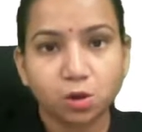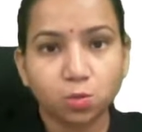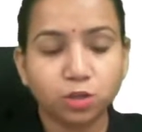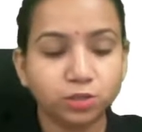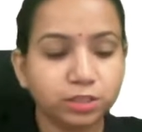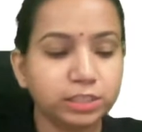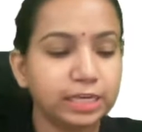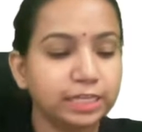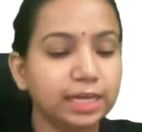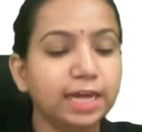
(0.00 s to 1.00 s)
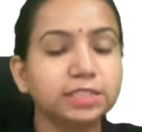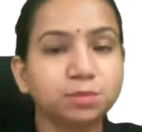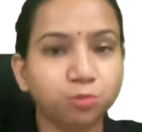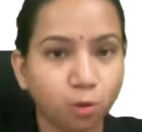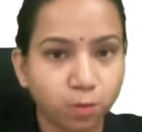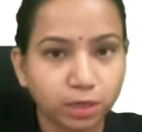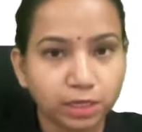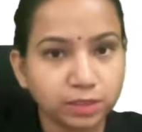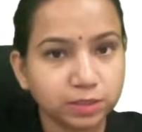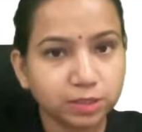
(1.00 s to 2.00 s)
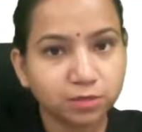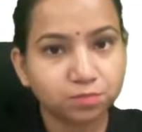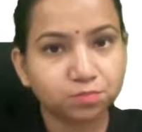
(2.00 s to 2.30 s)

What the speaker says: What you can relate guys, the properties,